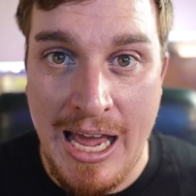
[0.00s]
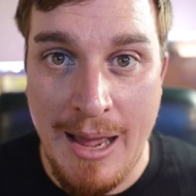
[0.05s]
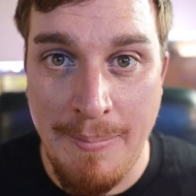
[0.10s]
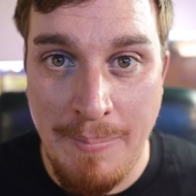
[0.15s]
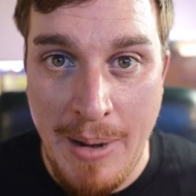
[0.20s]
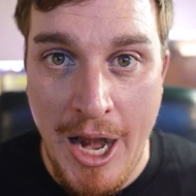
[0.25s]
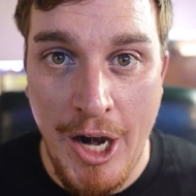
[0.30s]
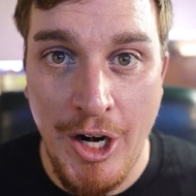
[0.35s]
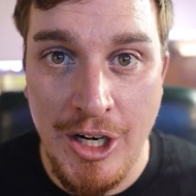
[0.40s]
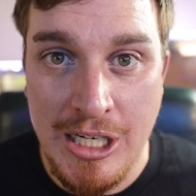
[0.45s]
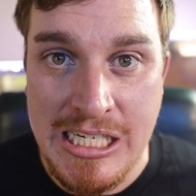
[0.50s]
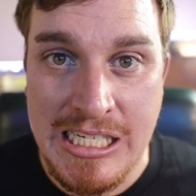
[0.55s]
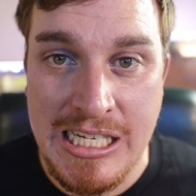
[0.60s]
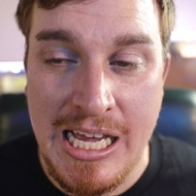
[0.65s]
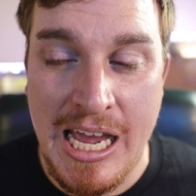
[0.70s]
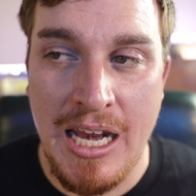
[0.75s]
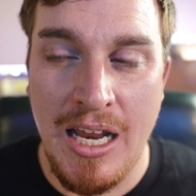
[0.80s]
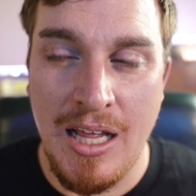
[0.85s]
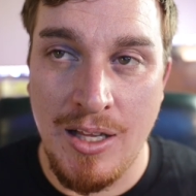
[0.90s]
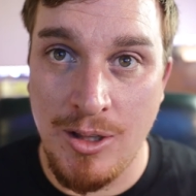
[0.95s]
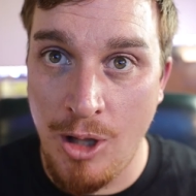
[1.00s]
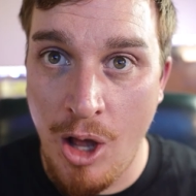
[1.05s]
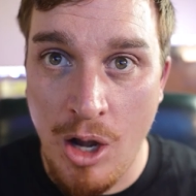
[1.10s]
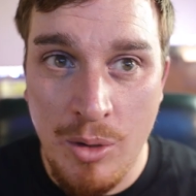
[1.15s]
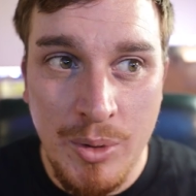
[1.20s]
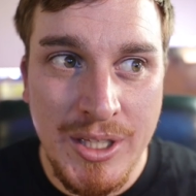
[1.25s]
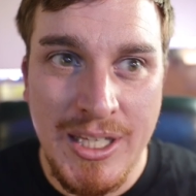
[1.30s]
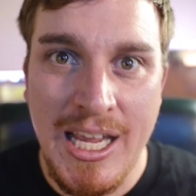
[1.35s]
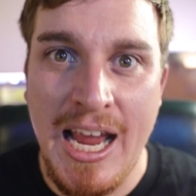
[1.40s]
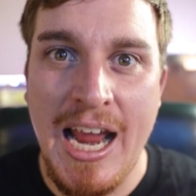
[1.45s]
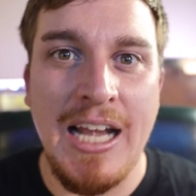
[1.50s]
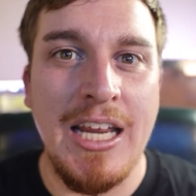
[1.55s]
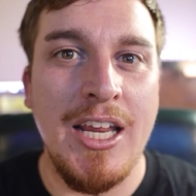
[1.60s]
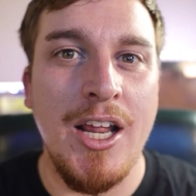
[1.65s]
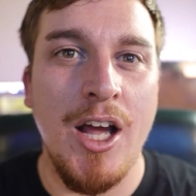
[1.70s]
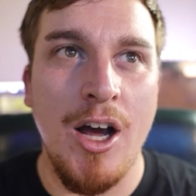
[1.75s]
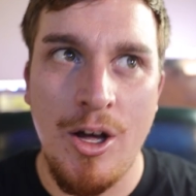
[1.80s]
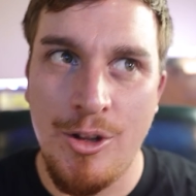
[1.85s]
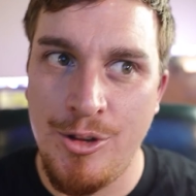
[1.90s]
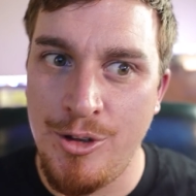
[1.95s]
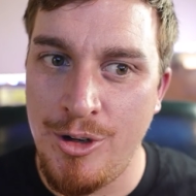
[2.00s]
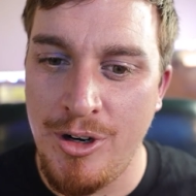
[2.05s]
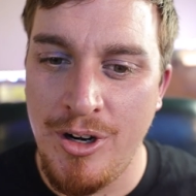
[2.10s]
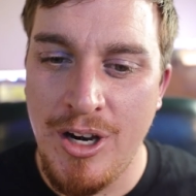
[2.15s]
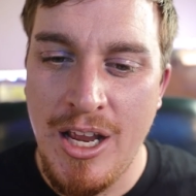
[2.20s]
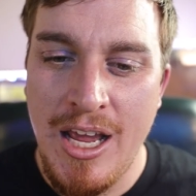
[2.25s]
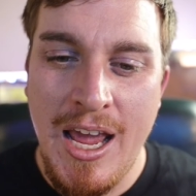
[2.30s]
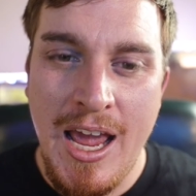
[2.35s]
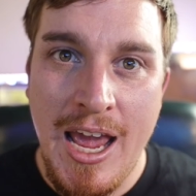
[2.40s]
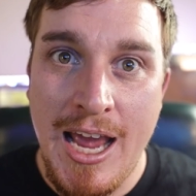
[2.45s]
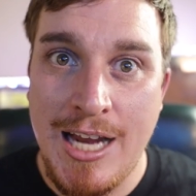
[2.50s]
that parasite along with any other